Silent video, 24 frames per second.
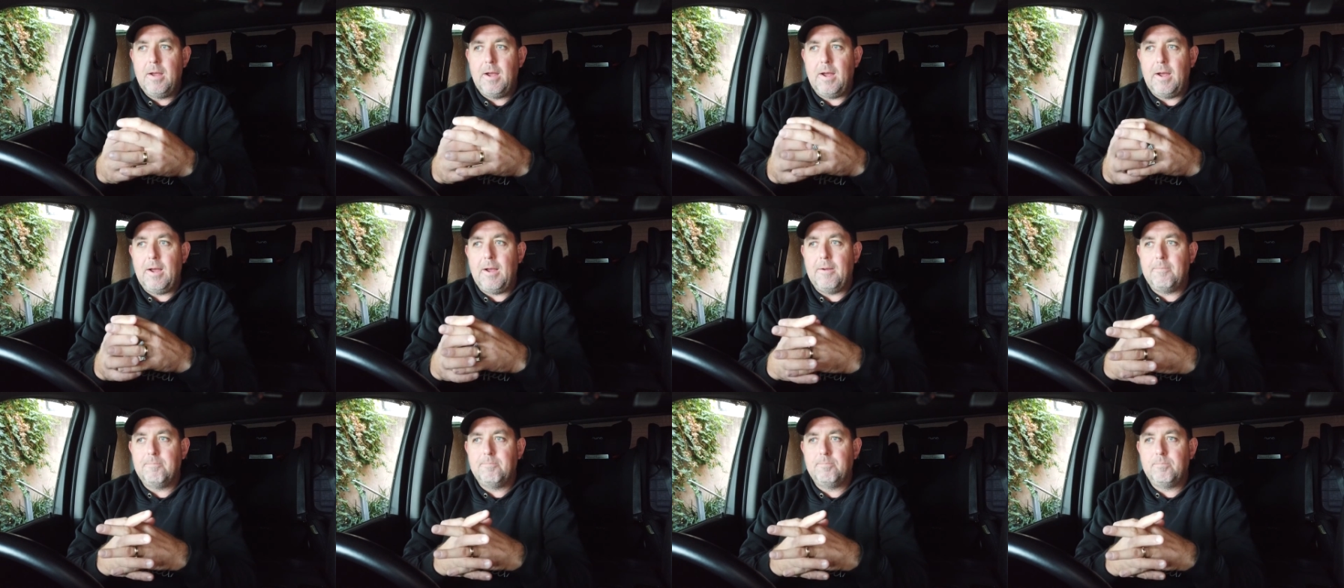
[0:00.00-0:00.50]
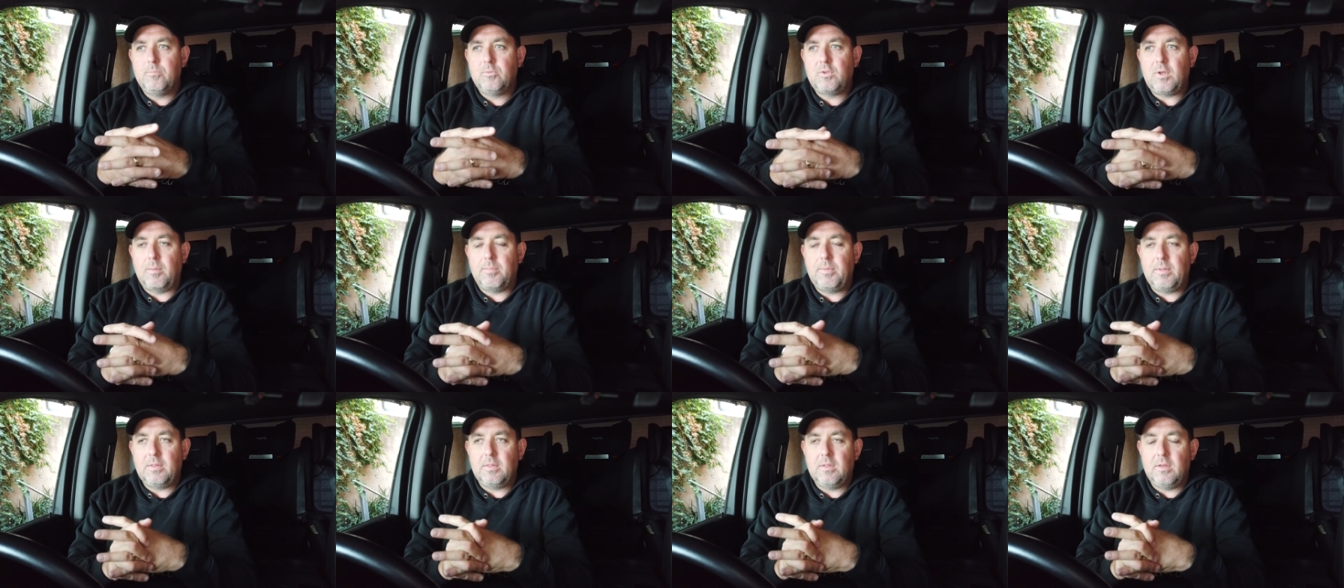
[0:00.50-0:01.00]
um,
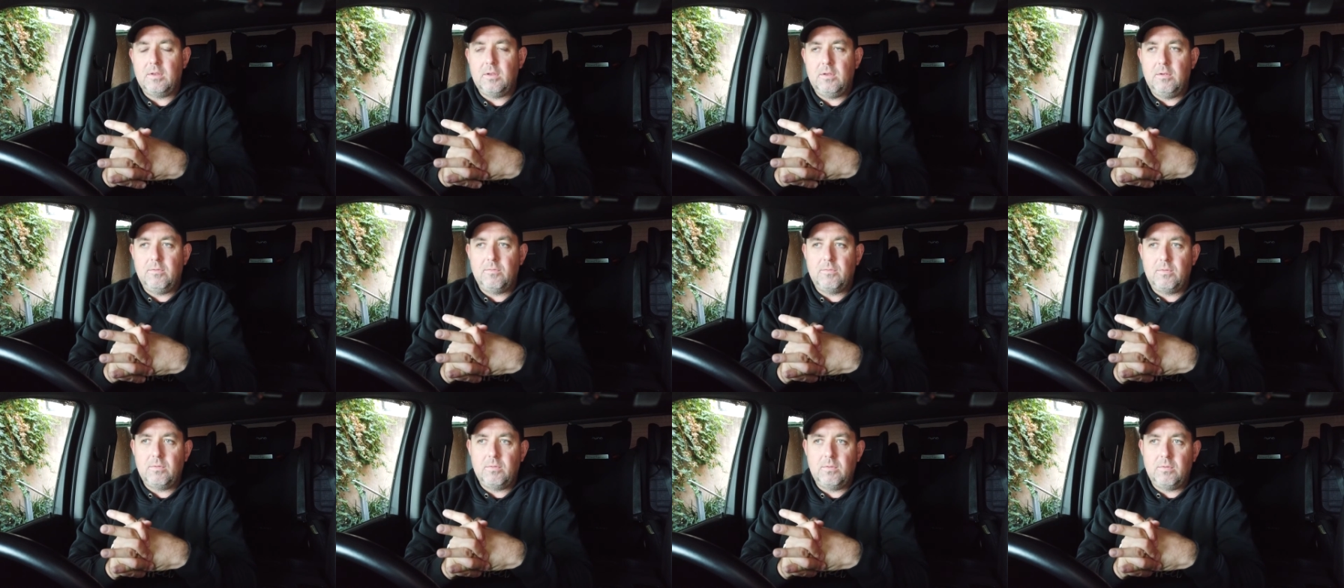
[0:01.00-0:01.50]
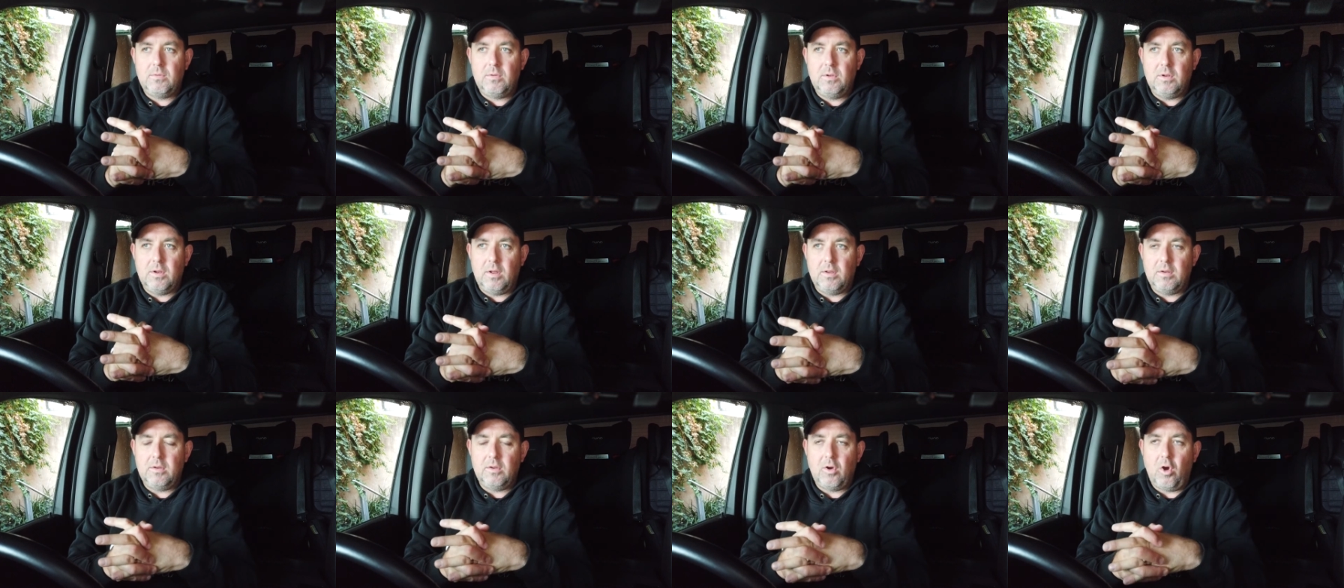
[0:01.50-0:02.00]
something that you've
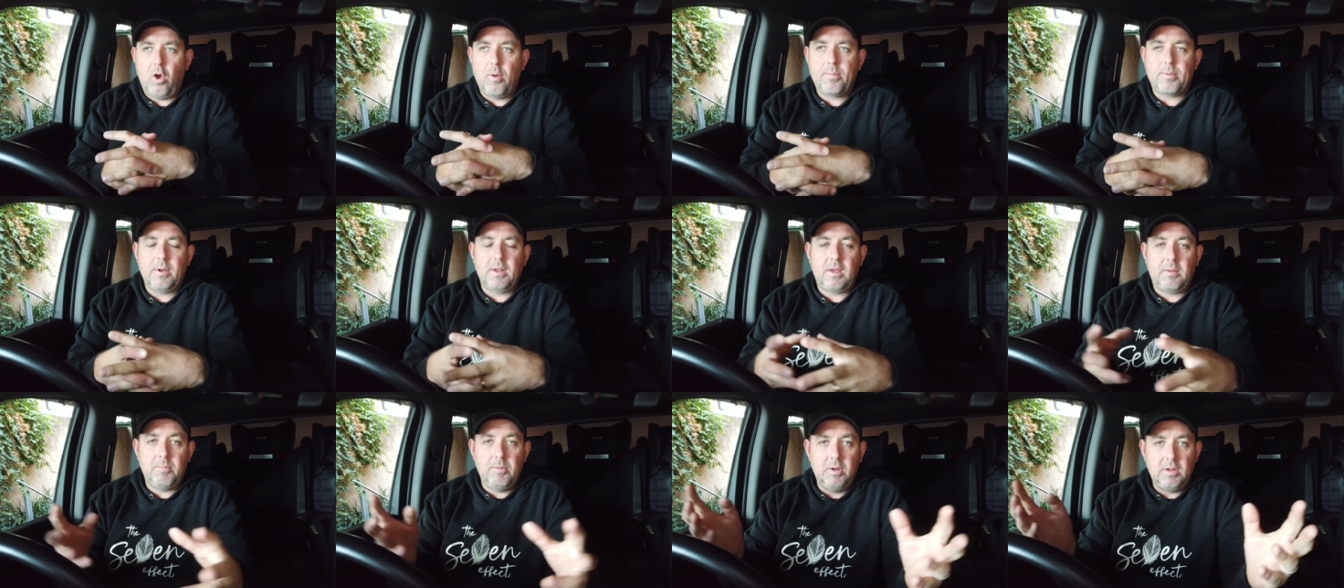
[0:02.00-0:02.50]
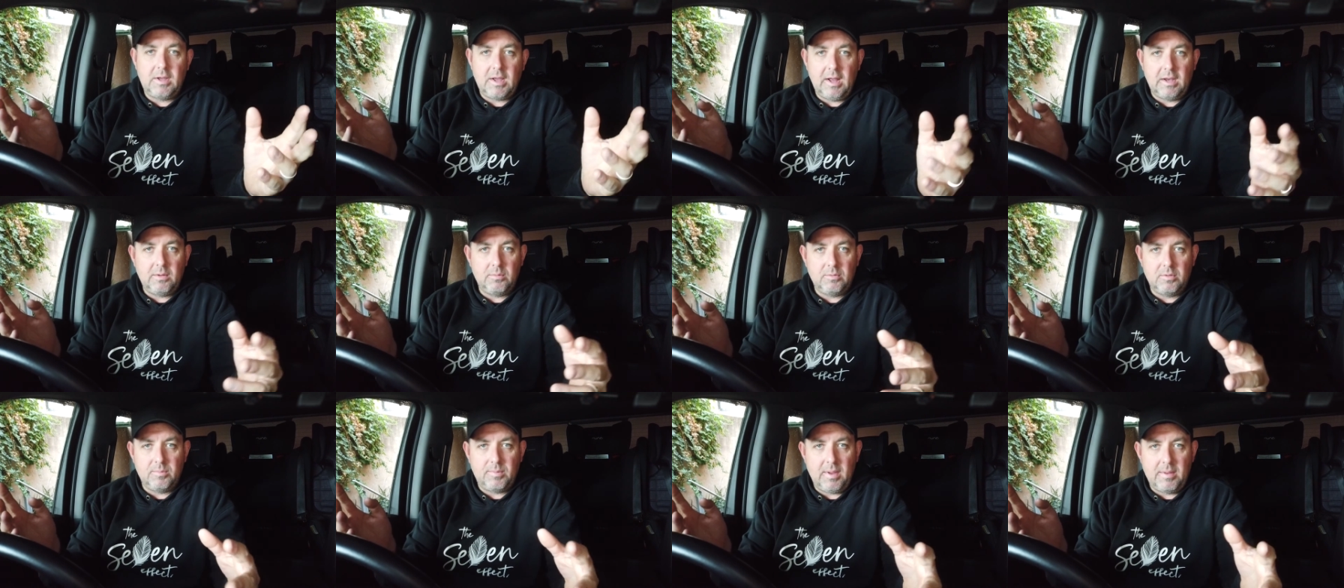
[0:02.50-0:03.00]
you know you're openly
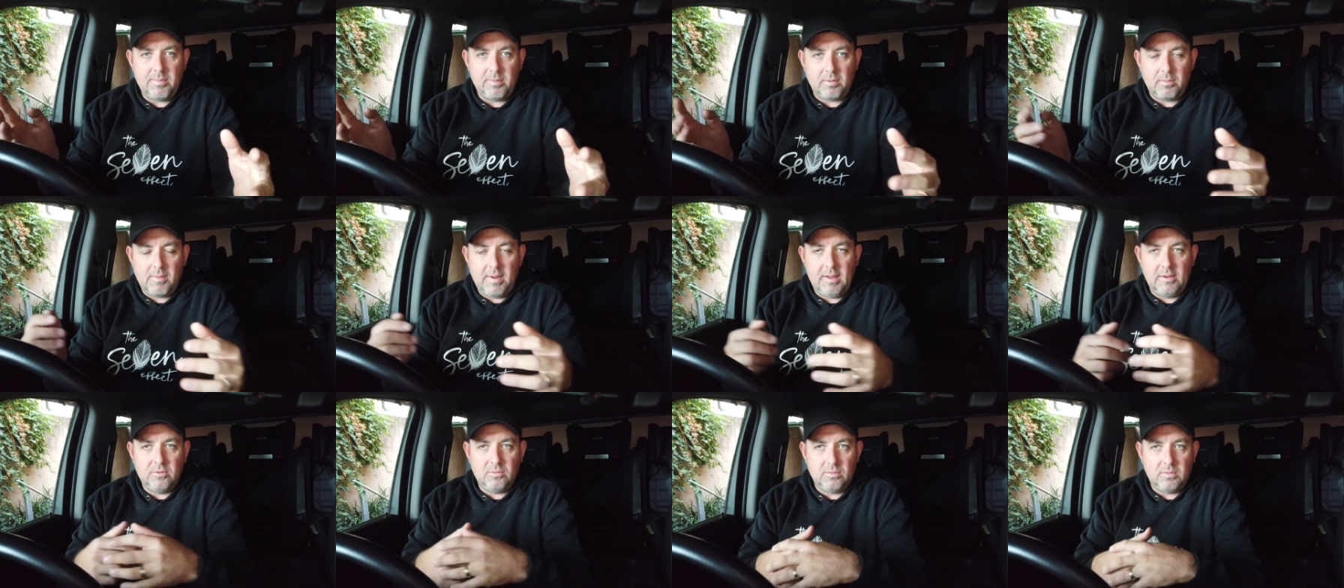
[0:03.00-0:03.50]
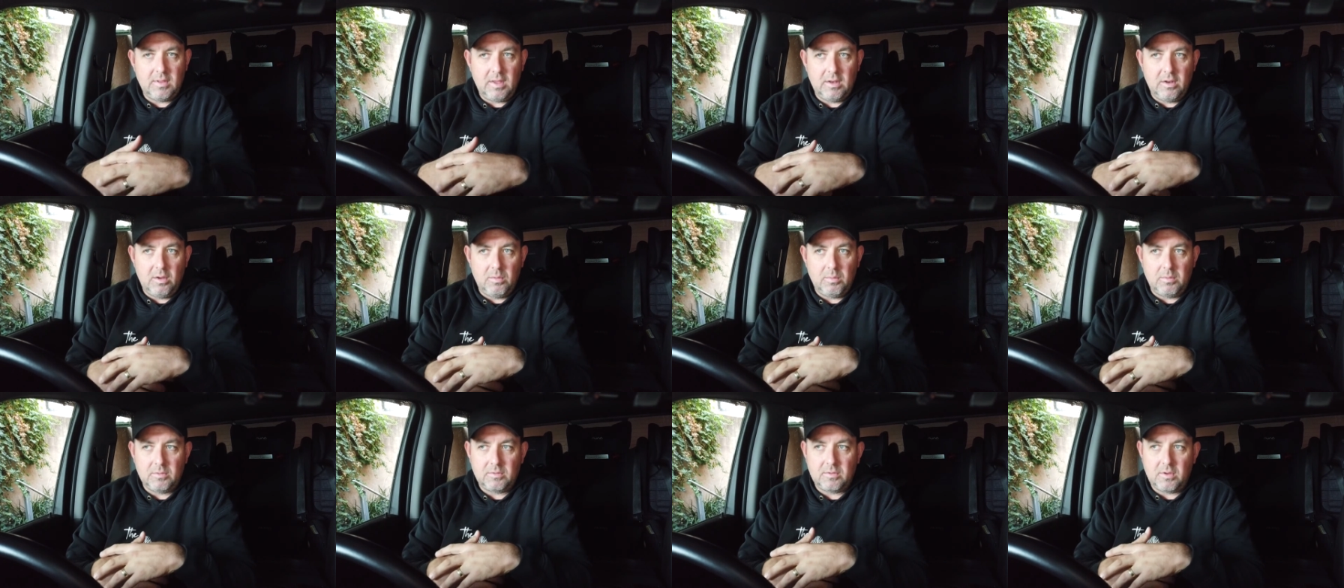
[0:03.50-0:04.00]
communicating with the people around you and they
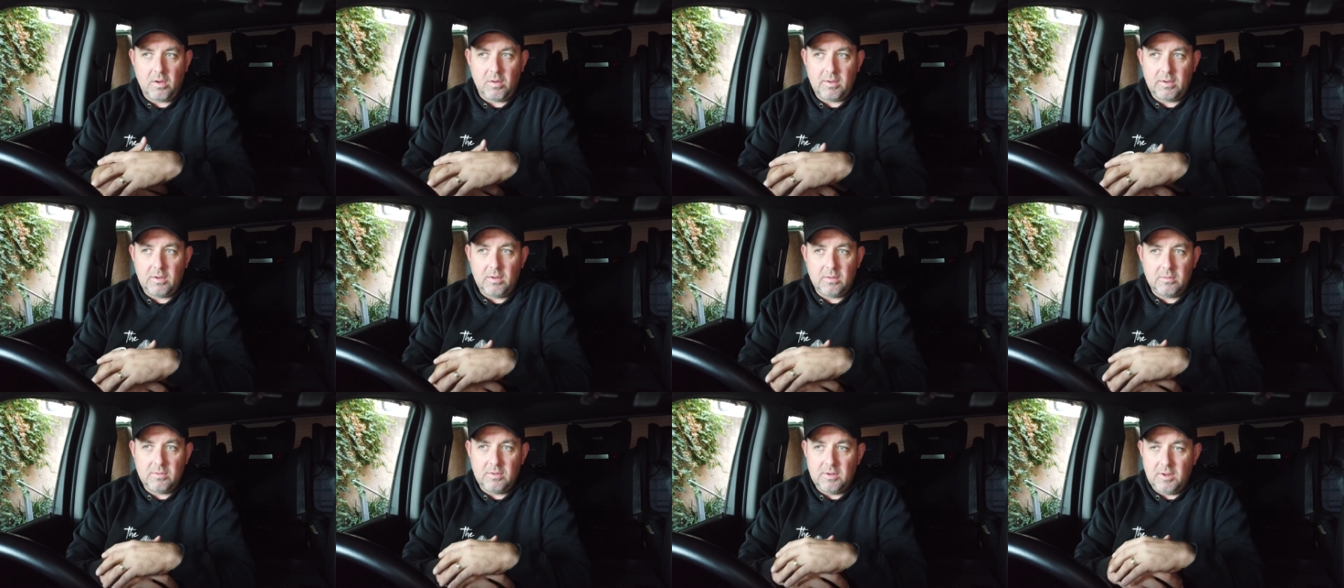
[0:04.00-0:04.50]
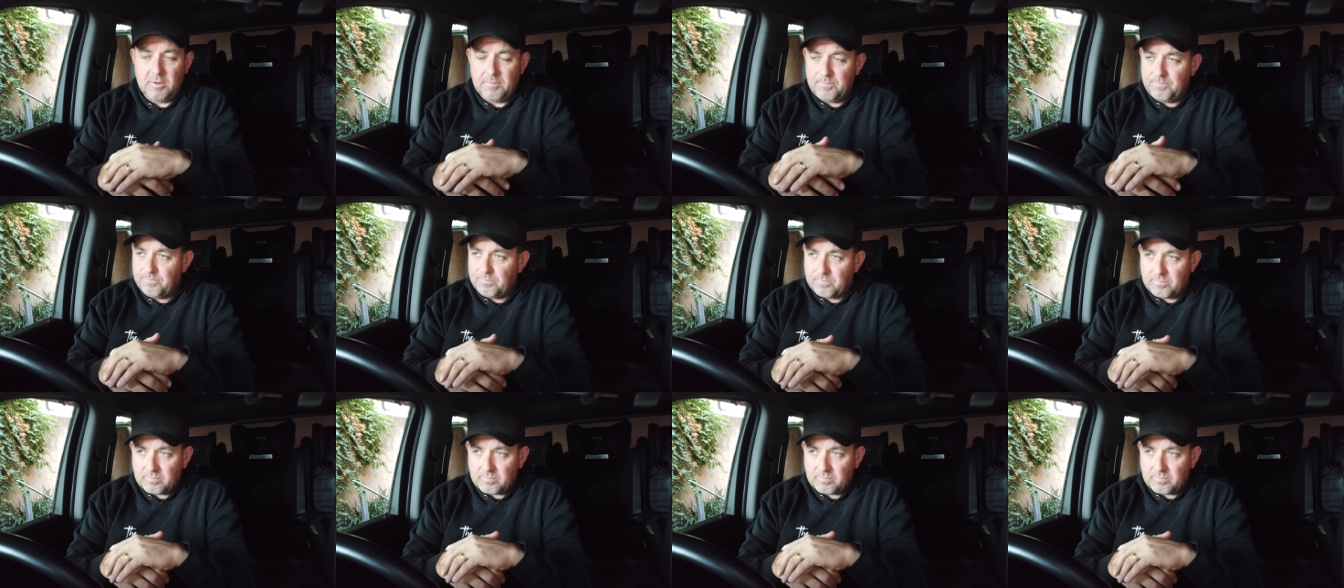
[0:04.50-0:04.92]
know what's going on. You know